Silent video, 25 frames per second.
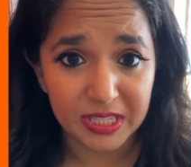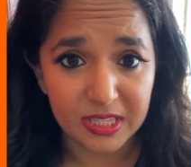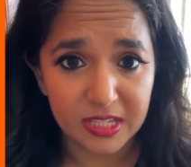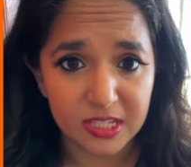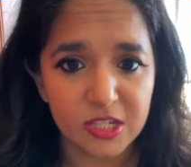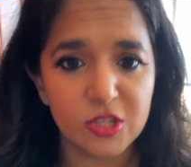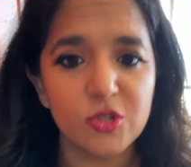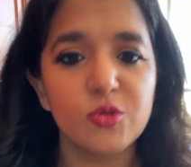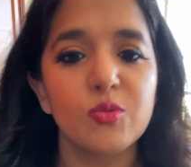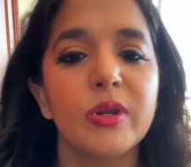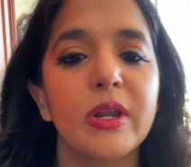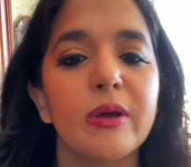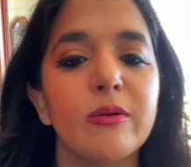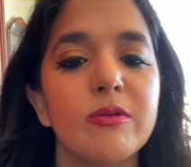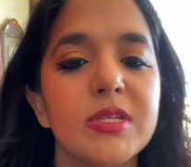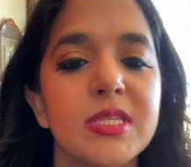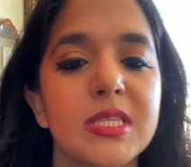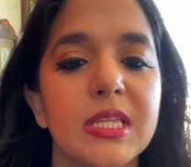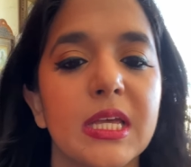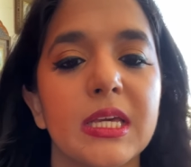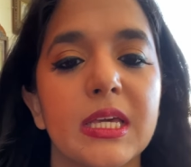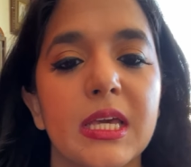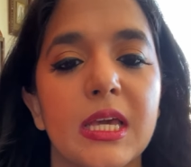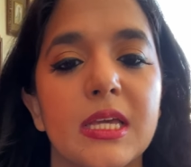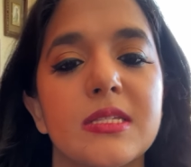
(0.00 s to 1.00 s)
this is what I was
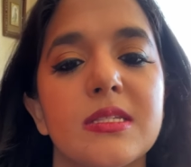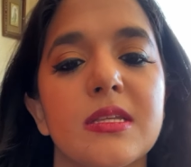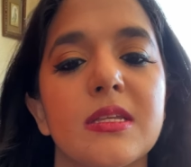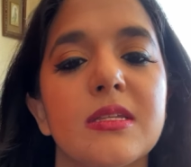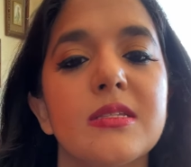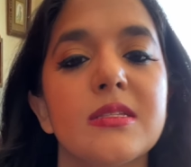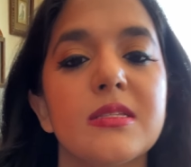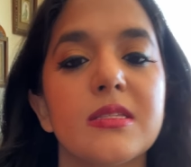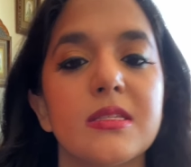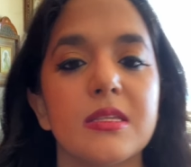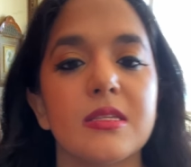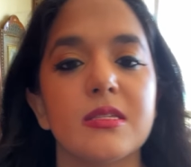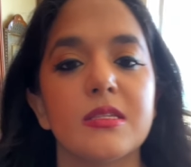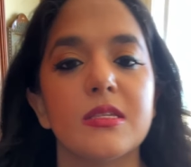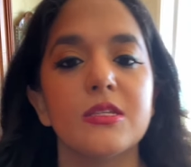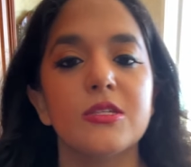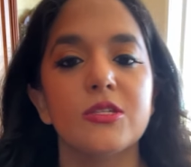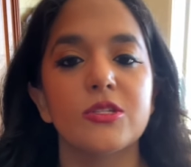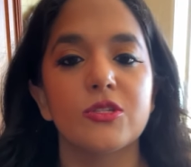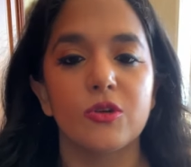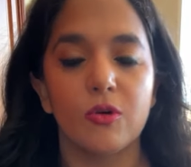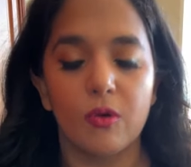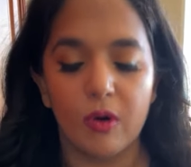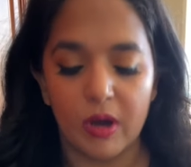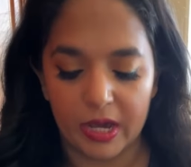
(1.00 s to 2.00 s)
thinking. Since this is
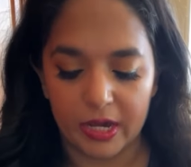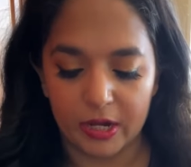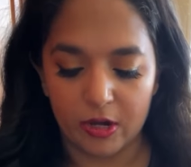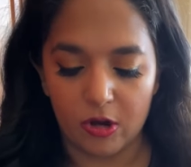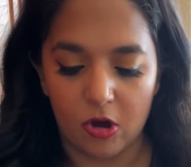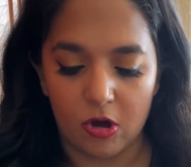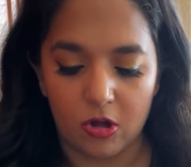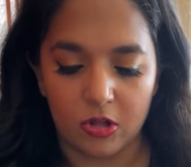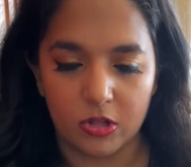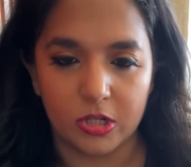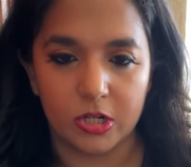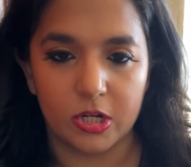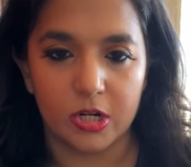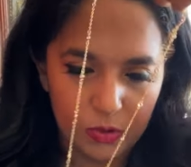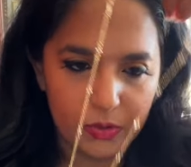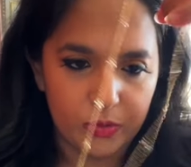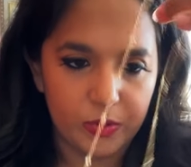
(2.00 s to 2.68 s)
so high collar,